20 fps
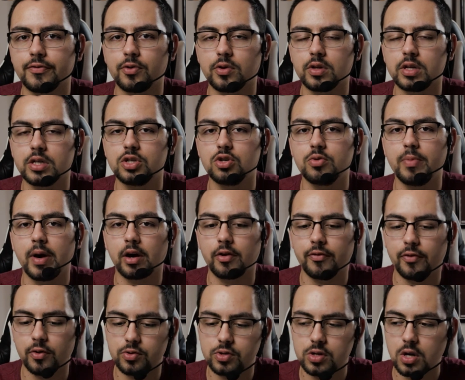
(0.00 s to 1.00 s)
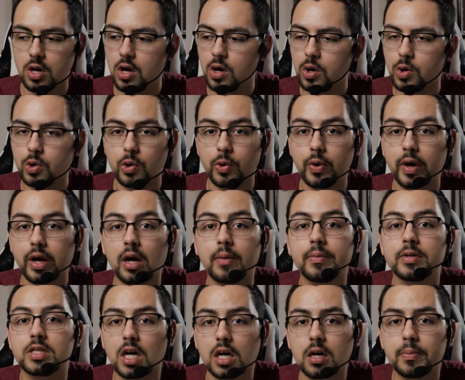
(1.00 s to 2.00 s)
for these two microphones. Real quick, I'm
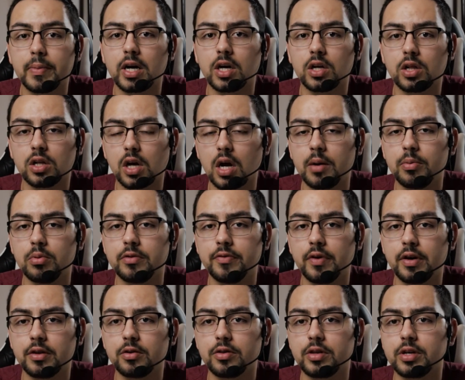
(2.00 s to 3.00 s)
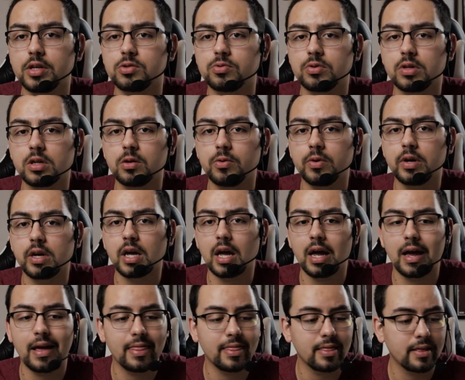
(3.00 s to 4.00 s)
going to talk about a couple of other things really quick,
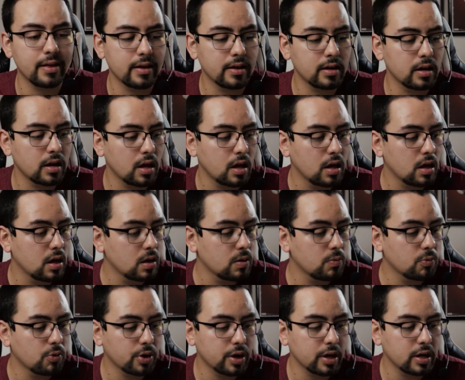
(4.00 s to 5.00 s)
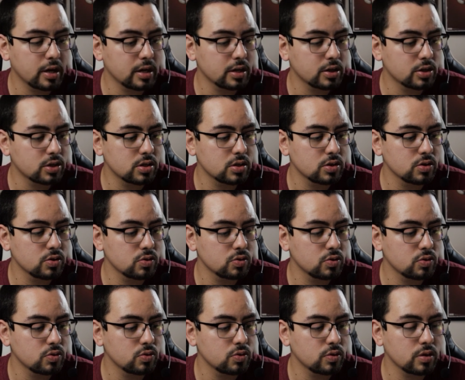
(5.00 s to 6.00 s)
and then we'll get
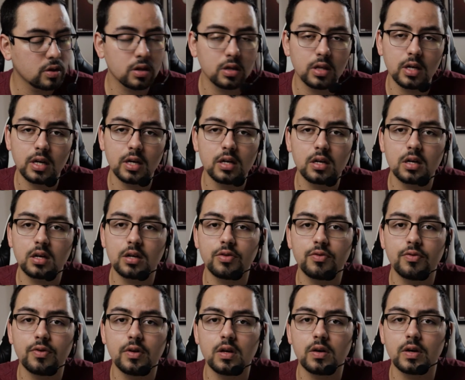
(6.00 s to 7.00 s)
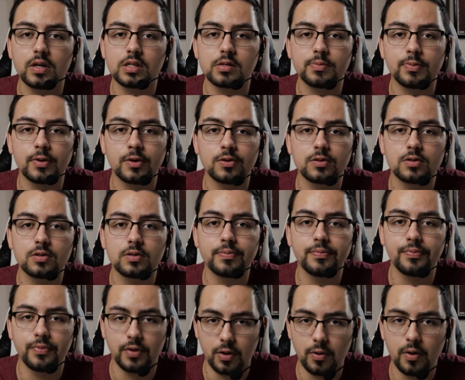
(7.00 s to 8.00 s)
into the ending of the video, I suppose.
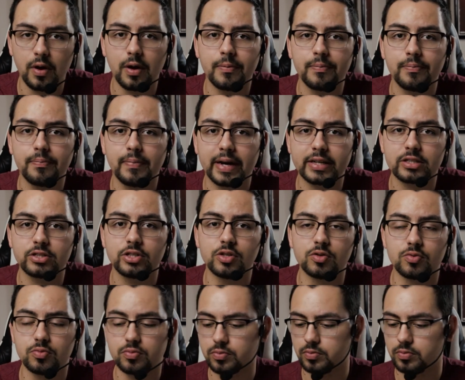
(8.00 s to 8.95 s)
All right, back to you.